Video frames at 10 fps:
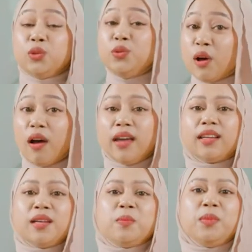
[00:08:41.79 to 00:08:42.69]
Do not
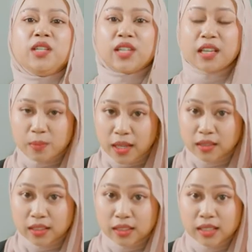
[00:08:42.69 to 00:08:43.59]
be
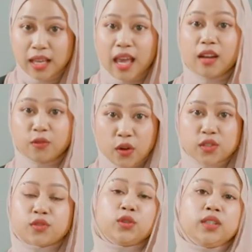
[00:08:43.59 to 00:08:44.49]
judgmental and
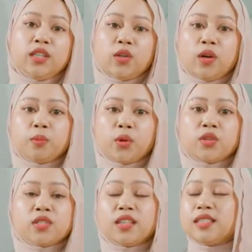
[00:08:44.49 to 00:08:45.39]
forceful in your
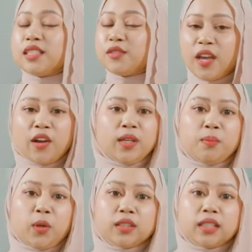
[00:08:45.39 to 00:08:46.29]
approach. This is very
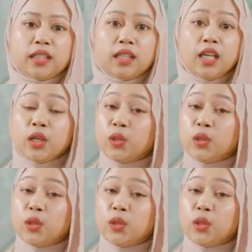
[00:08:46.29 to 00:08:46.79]
important.